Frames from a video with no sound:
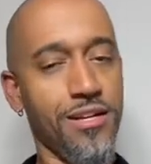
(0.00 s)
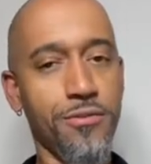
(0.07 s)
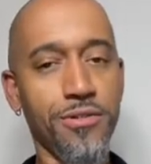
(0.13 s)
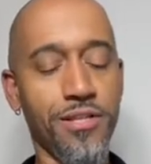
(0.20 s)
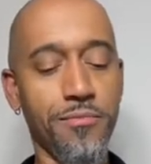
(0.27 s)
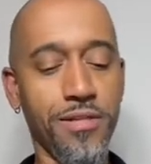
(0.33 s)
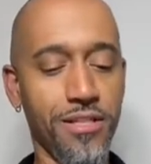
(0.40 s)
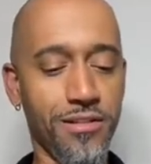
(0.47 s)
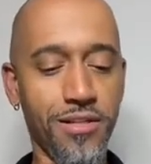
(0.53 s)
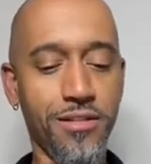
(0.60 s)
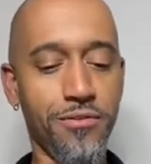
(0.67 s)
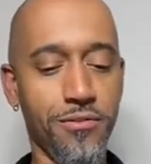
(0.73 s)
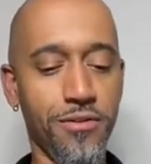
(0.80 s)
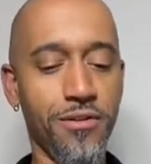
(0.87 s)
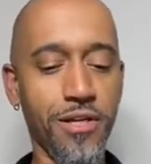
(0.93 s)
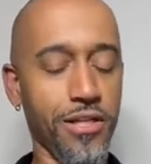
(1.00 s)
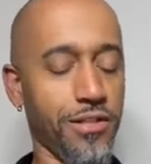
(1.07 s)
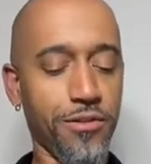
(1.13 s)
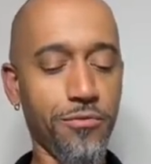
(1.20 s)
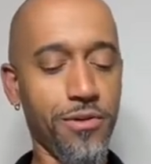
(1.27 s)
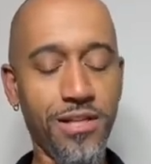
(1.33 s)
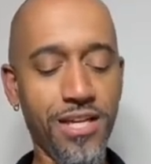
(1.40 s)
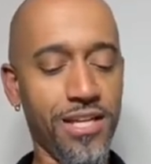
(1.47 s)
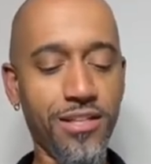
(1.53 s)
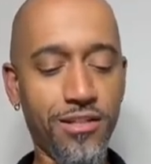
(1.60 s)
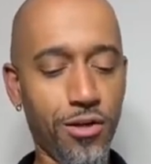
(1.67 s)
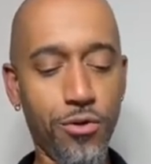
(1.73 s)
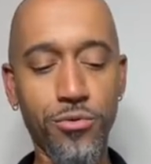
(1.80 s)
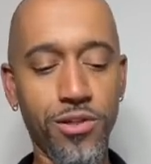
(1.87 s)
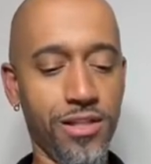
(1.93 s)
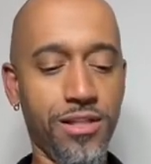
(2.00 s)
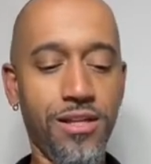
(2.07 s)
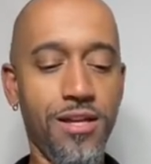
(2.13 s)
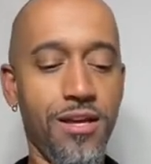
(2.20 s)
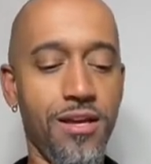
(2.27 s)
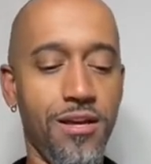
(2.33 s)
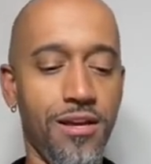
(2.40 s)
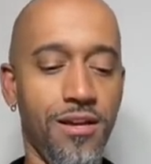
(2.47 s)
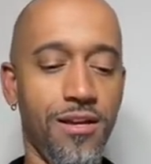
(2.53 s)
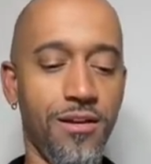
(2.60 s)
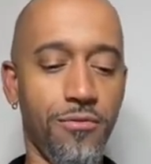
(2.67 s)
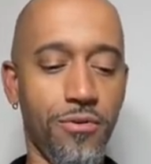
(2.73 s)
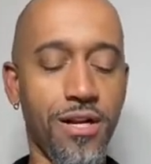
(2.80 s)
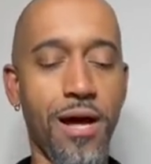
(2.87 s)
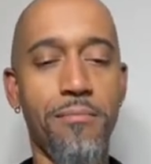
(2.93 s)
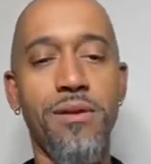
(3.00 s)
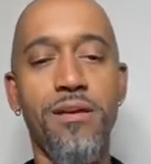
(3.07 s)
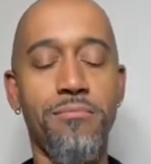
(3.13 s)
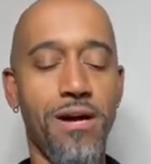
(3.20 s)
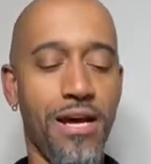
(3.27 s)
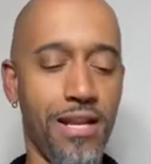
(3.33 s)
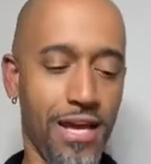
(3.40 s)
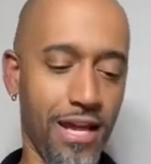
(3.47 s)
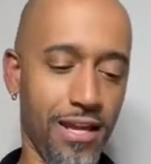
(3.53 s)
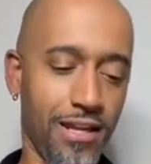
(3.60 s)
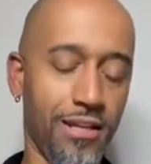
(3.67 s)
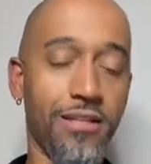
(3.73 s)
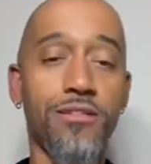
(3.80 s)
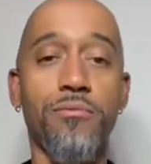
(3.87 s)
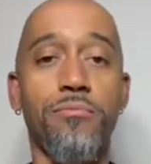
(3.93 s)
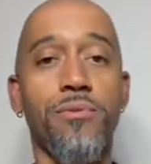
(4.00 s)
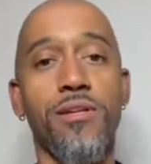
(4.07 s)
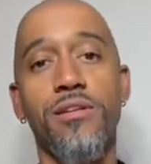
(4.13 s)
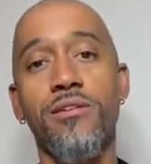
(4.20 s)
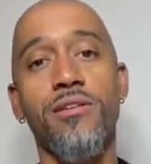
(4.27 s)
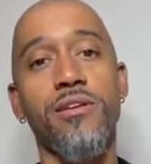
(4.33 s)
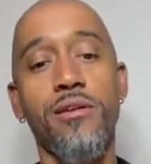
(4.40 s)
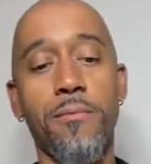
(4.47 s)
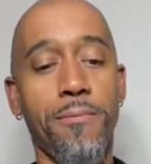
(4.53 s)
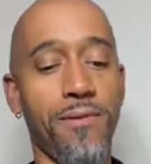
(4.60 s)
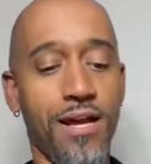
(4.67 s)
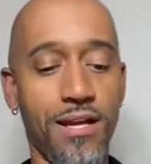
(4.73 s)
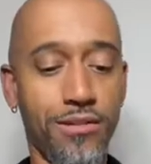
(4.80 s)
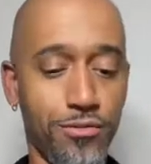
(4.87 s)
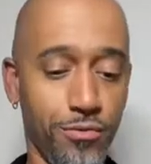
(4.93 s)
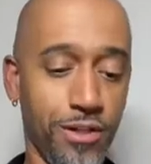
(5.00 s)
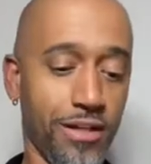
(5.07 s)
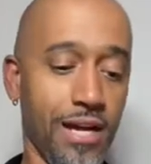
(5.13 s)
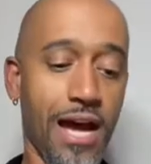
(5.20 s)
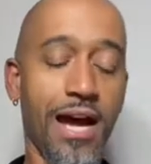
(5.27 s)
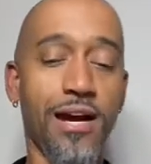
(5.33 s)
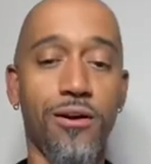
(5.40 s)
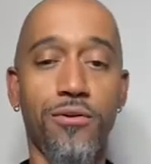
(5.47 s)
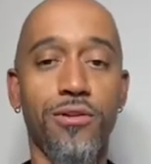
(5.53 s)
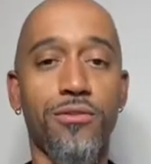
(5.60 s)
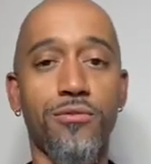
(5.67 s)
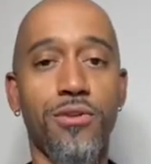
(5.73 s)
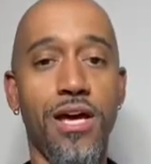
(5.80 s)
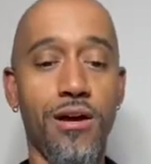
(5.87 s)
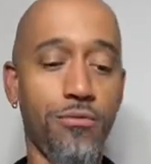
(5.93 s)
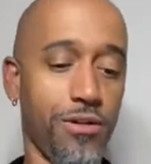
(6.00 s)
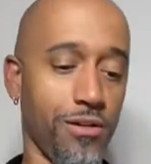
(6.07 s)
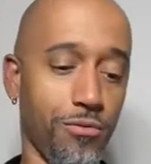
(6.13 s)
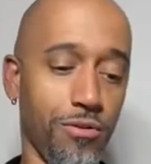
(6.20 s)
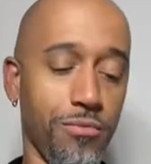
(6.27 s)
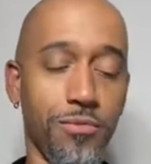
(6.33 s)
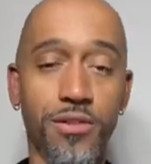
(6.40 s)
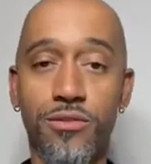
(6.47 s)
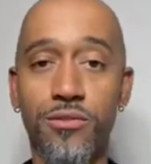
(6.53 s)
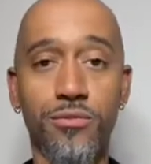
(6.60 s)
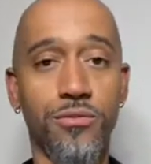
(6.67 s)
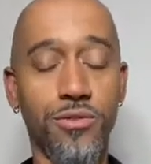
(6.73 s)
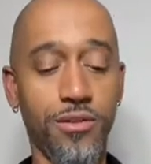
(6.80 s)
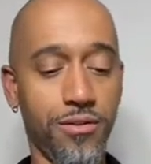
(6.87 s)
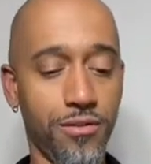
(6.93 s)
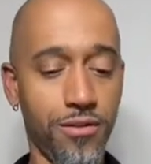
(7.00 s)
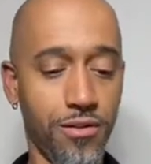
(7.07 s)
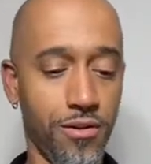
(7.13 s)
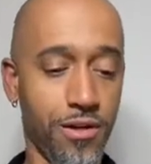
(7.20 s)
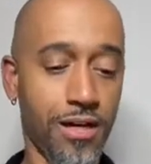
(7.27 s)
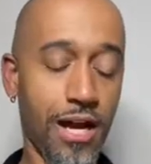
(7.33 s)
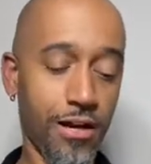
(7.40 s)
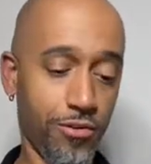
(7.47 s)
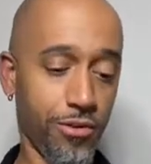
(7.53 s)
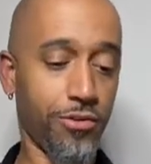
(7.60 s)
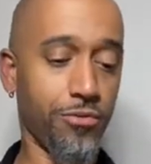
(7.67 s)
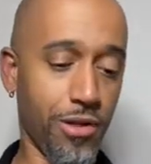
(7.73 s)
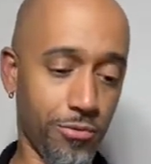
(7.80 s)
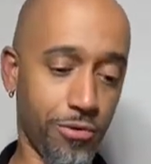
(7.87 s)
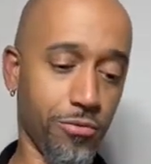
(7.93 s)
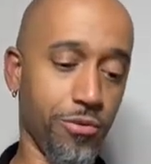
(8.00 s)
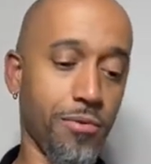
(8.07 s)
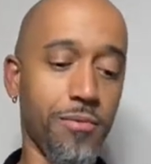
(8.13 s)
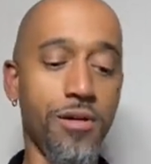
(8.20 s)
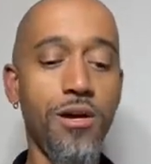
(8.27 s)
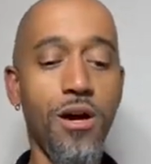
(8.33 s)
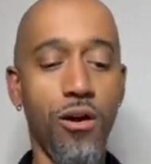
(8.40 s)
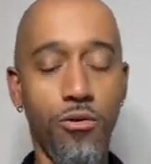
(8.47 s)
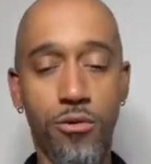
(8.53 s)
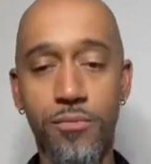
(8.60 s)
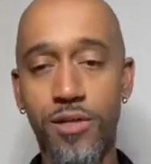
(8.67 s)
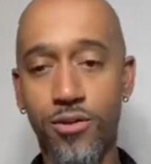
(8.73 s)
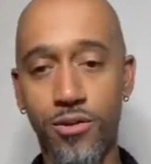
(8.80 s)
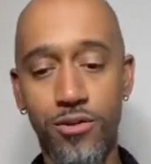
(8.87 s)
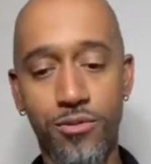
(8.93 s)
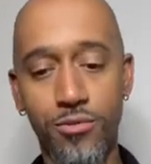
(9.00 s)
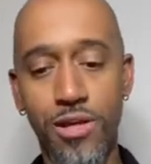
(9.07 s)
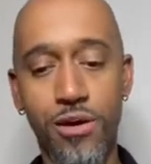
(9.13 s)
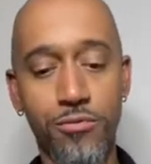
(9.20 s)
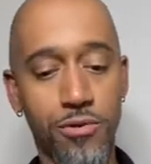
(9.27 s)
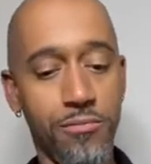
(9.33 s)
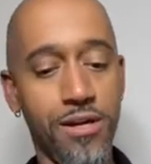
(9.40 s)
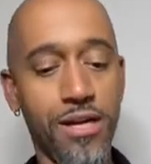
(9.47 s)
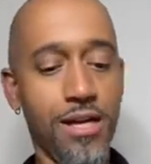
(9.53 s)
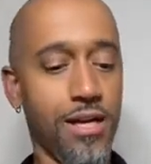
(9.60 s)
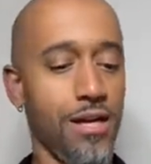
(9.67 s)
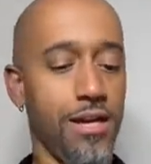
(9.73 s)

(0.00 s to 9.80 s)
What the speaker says: Some of these interrelate totally. What I mean by that, and this can apply to a guy going through that with a woman too. You know, a guy going through that with a woman going through that with a man.